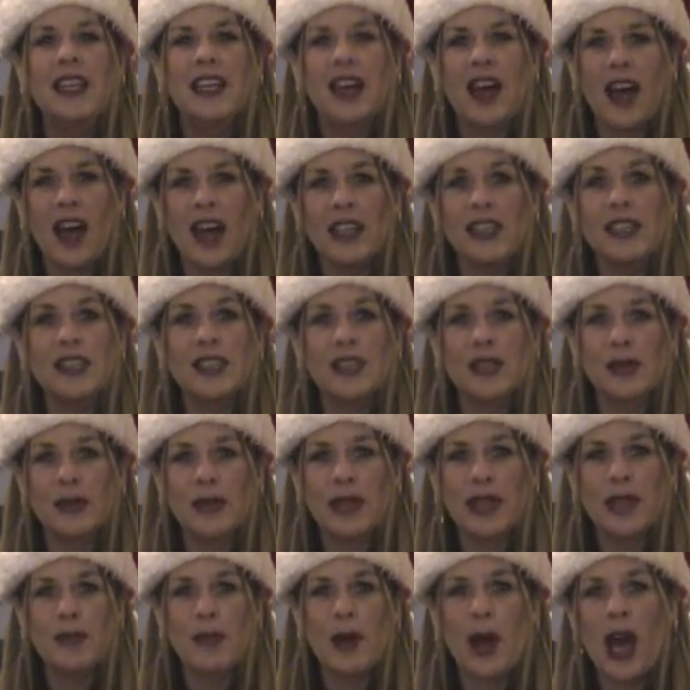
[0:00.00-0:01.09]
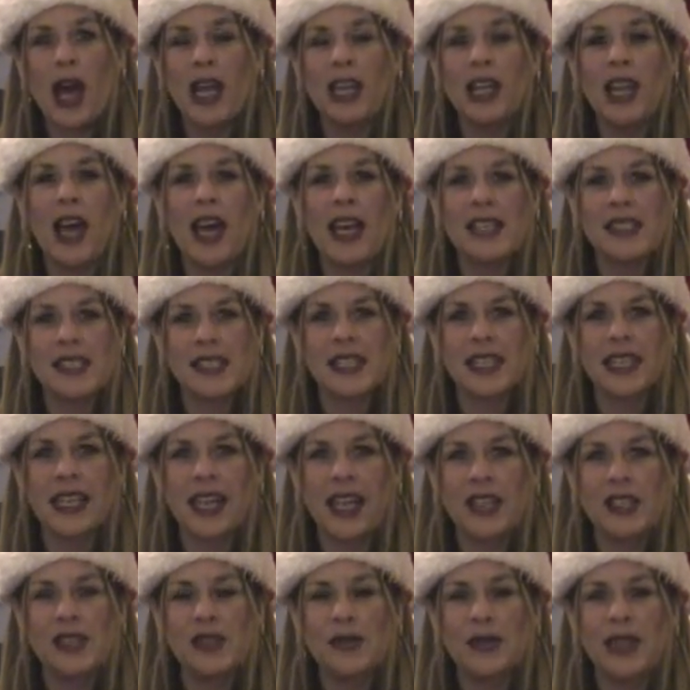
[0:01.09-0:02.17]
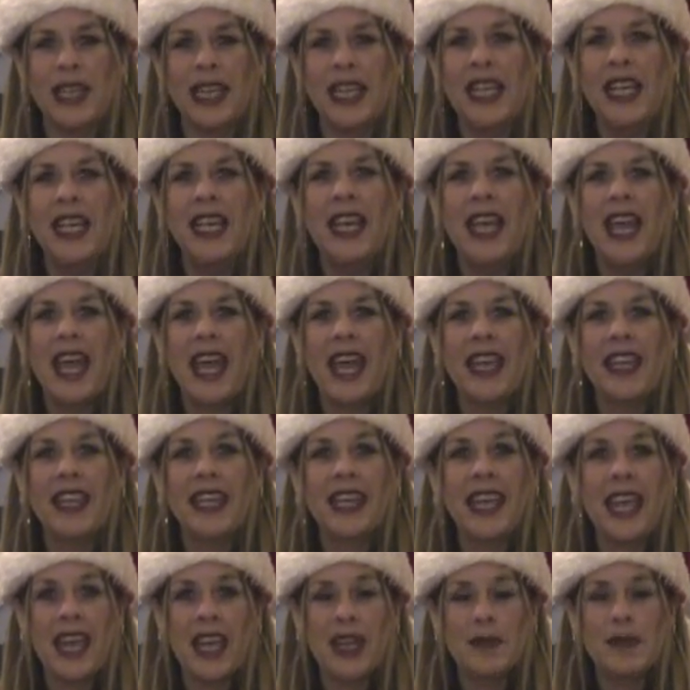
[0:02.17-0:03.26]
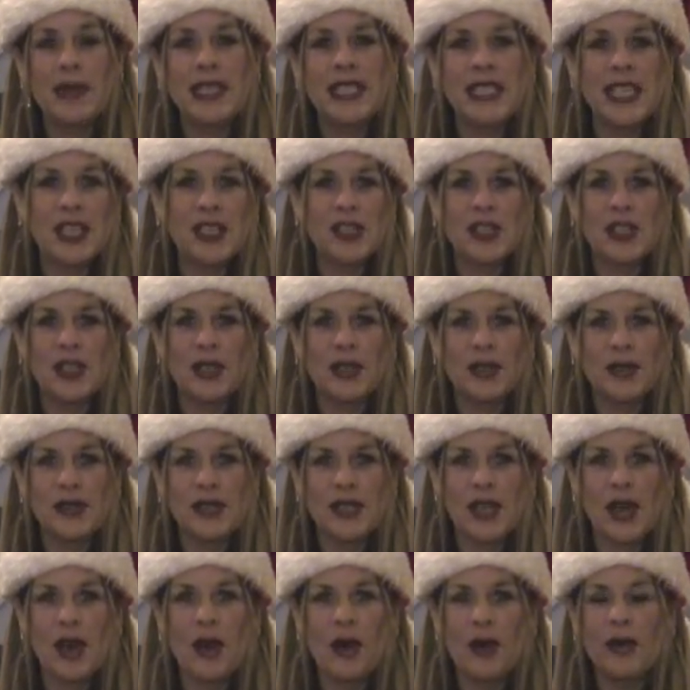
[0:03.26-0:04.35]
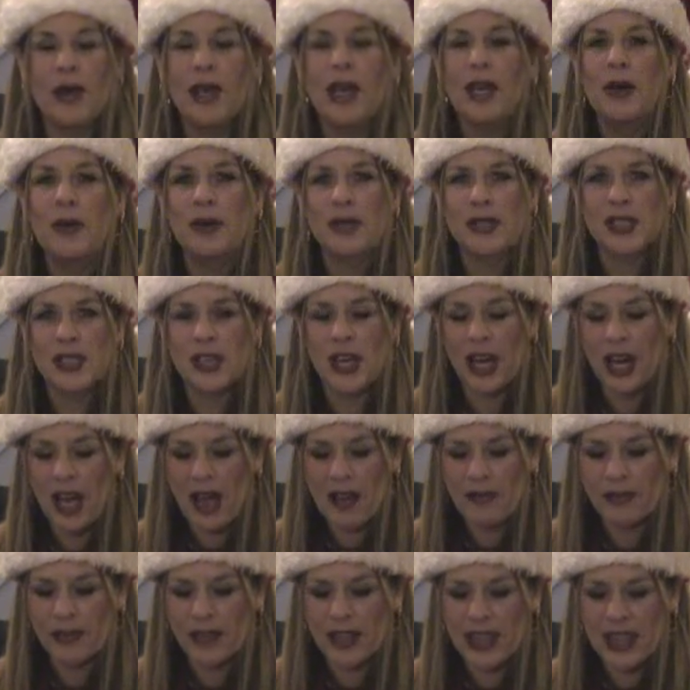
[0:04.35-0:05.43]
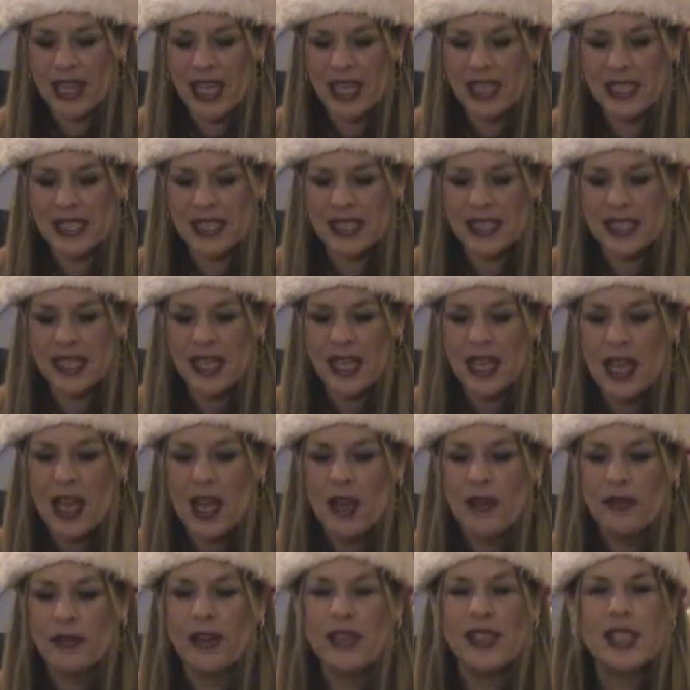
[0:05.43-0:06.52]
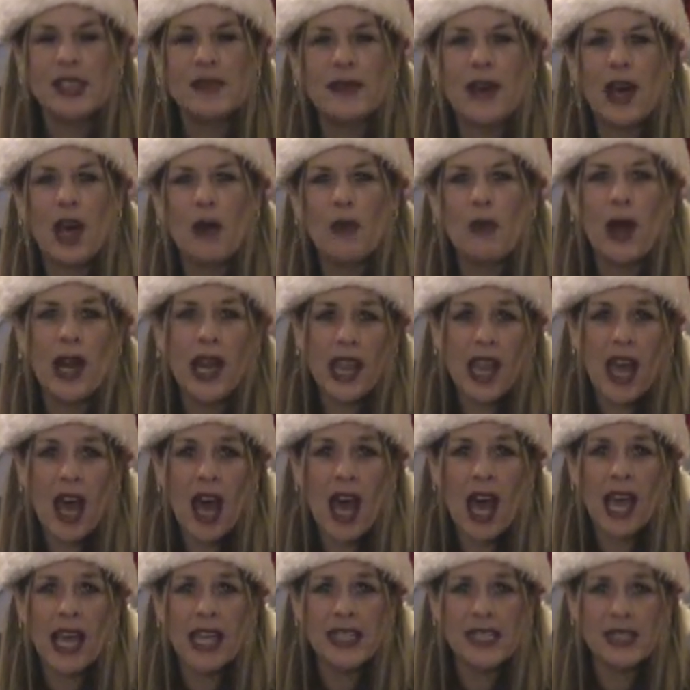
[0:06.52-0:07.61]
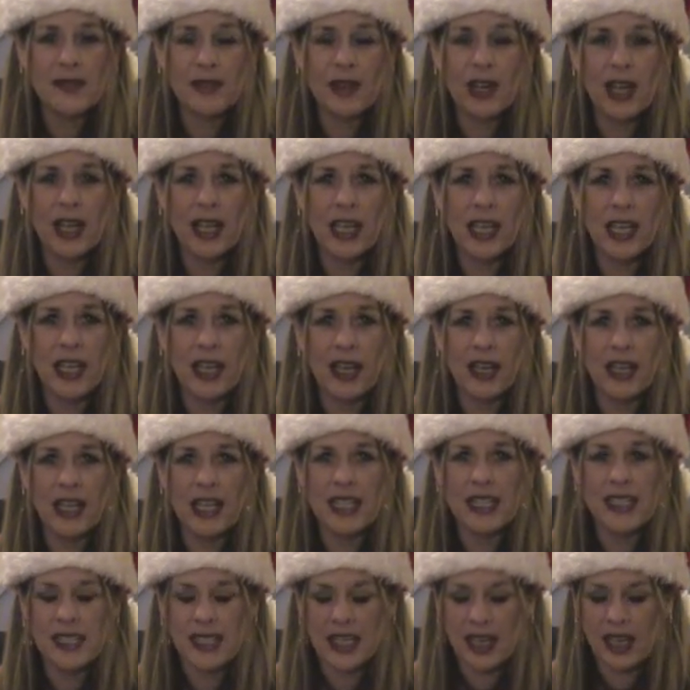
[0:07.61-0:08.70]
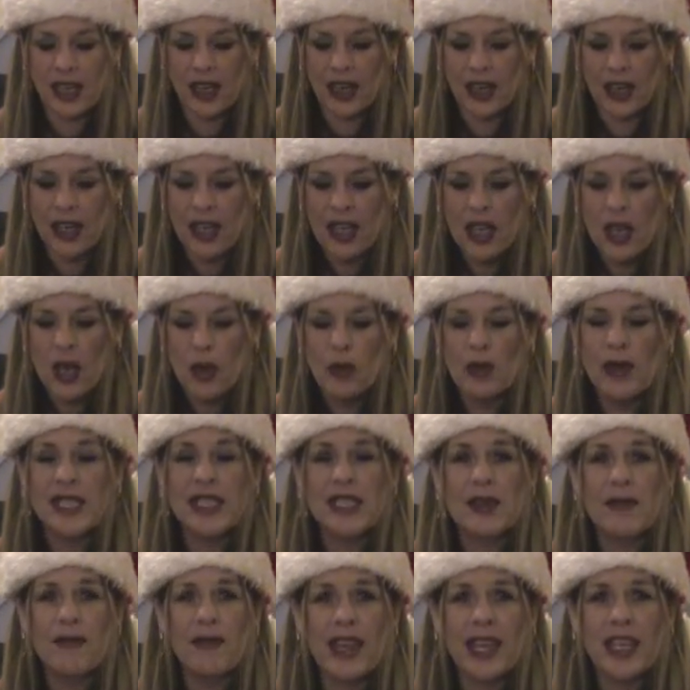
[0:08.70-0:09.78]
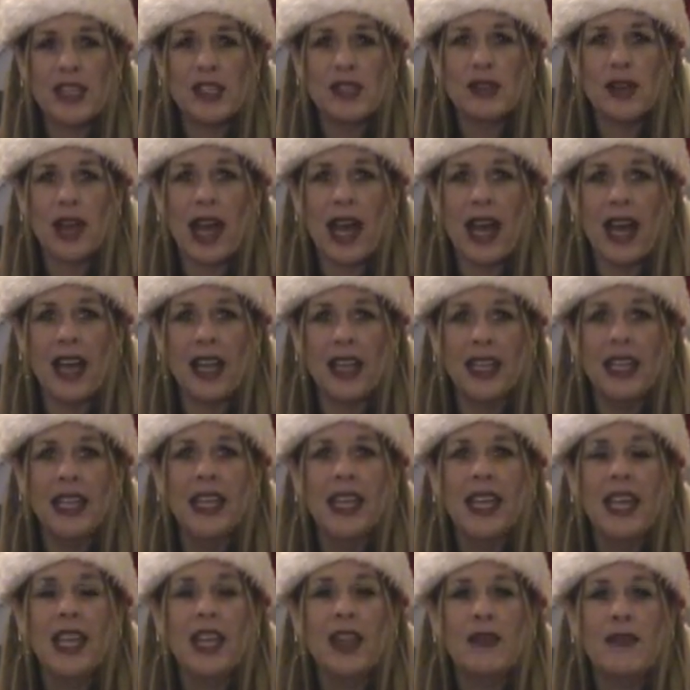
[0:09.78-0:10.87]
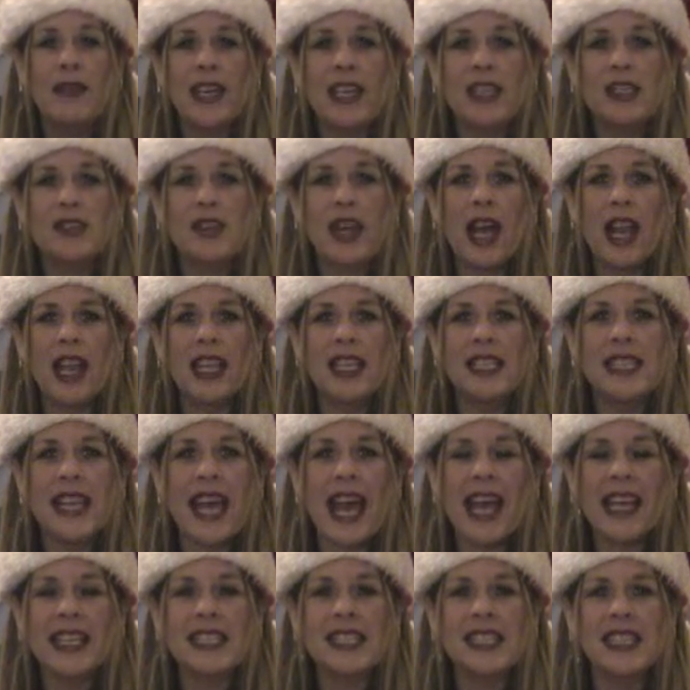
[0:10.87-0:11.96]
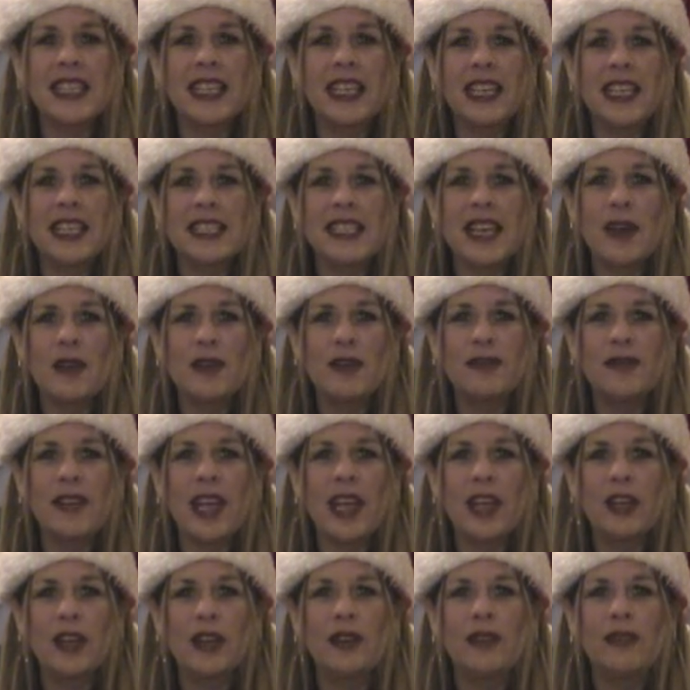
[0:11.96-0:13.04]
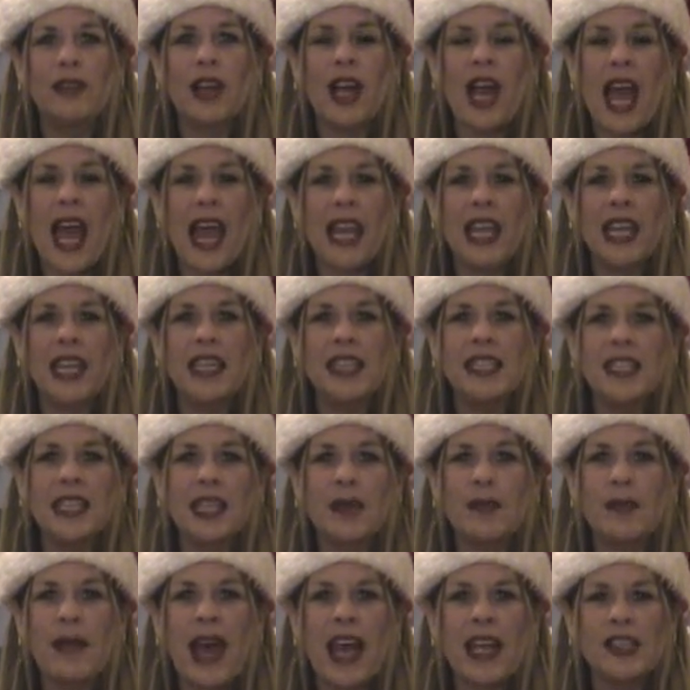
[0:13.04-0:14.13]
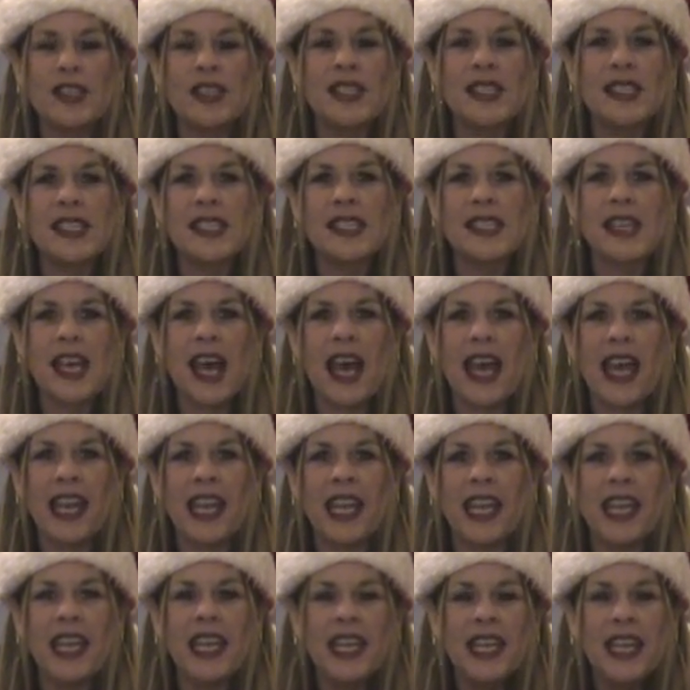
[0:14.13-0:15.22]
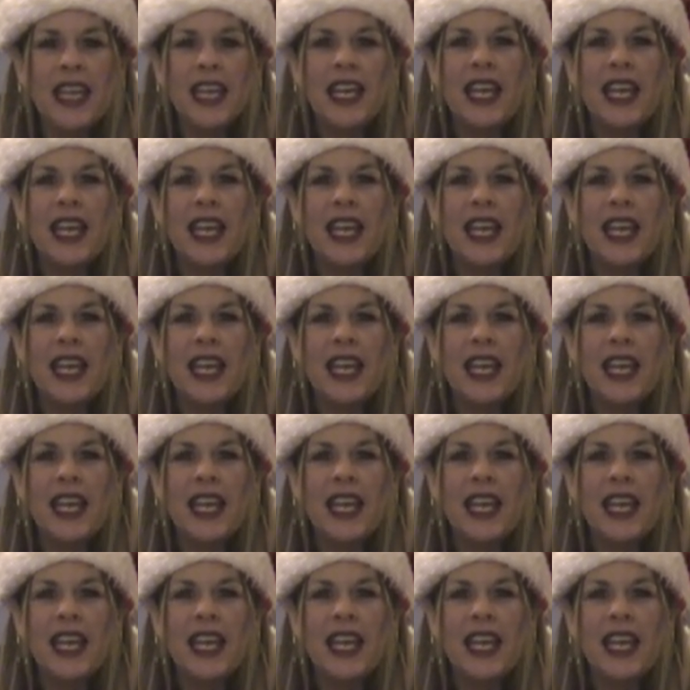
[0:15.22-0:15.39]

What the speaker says: all to do with the pot laws in the country and the cannabis issue. So we'll start off with this. First of all, one of the highs of our year this year was the VIX trial. And the VIX trial is excellent. It's out in Vancouver Island, Compassion Society.